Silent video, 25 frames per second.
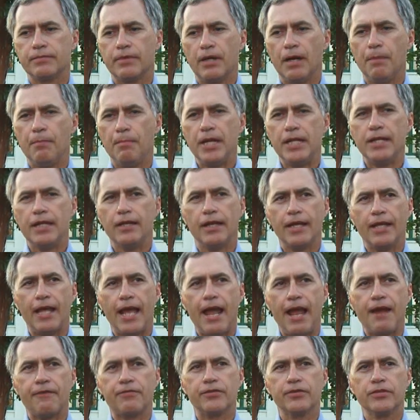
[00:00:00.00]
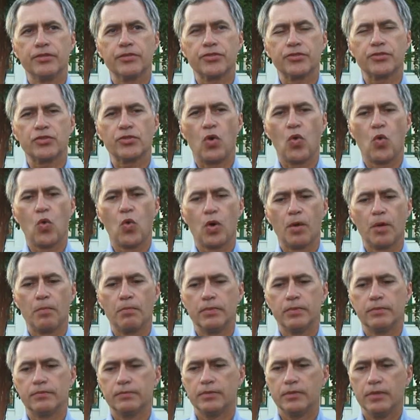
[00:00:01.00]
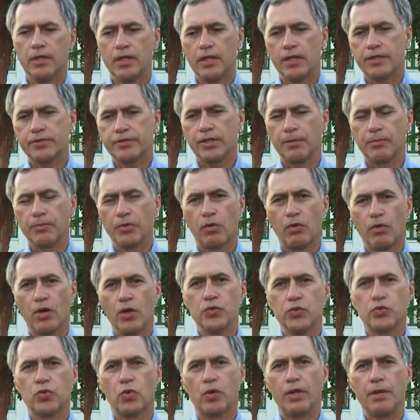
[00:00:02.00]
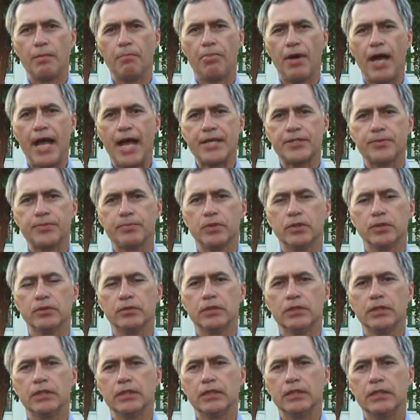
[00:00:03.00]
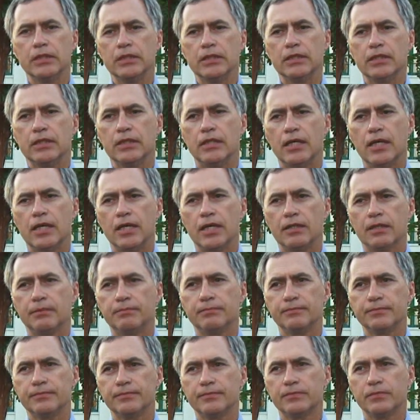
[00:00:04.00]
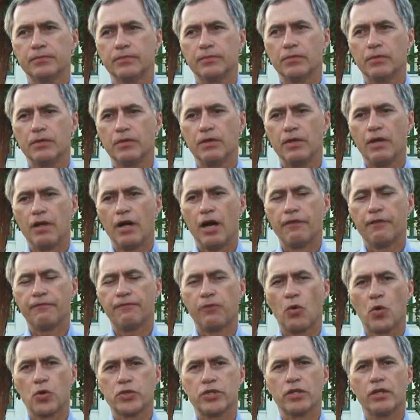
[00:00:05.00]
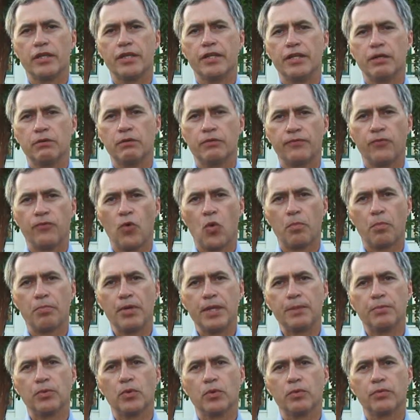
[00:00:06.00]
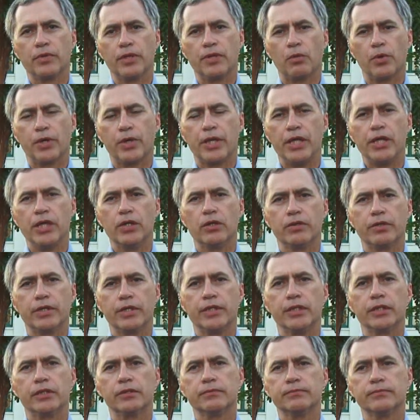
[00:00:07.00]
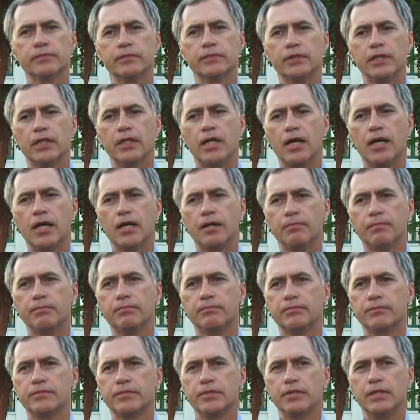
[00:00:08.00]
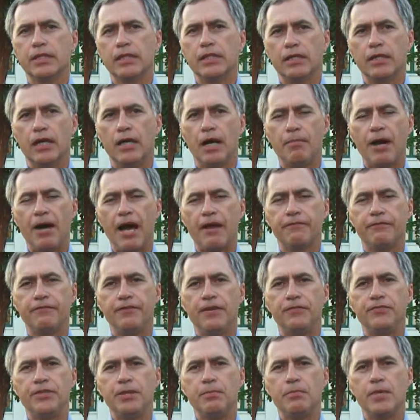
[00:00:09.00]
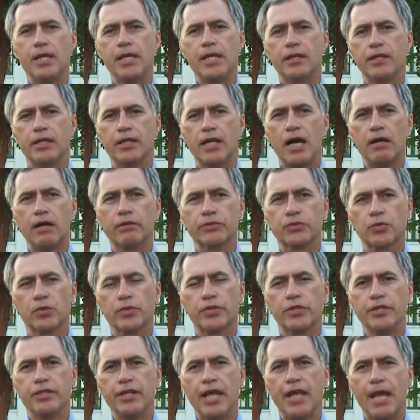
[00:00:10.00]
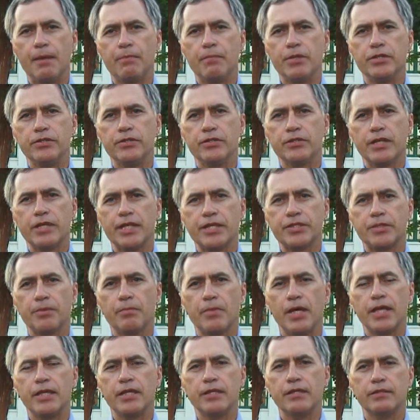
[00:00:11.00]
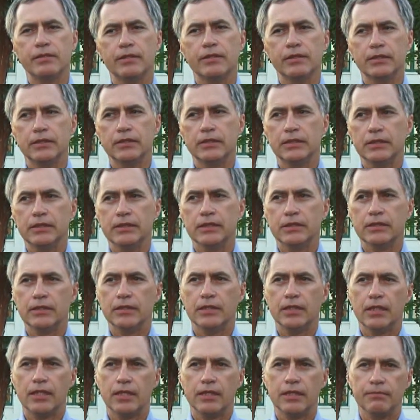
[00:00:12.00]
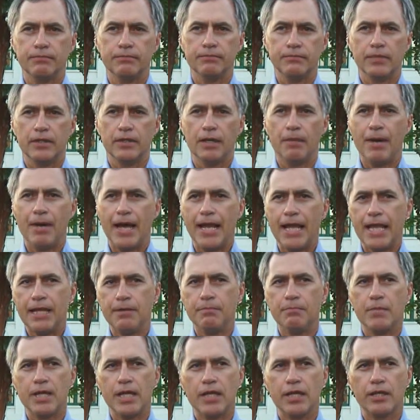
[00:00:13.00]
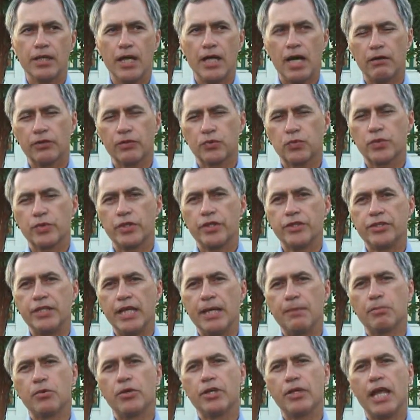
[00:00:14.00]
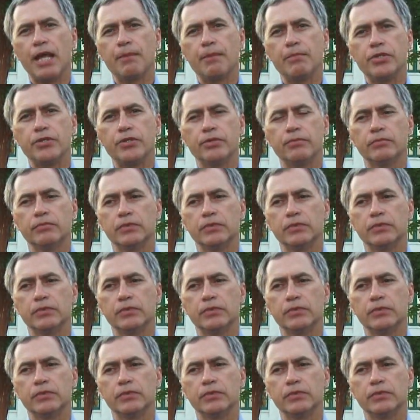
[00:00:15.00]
immediately after the storm, uh, some of the roads were impassable. Um, unfortunately, there were four people that were killed here. Um, about $50 million worth of damage is estimated. Uh, about $8 million worth of timber damage.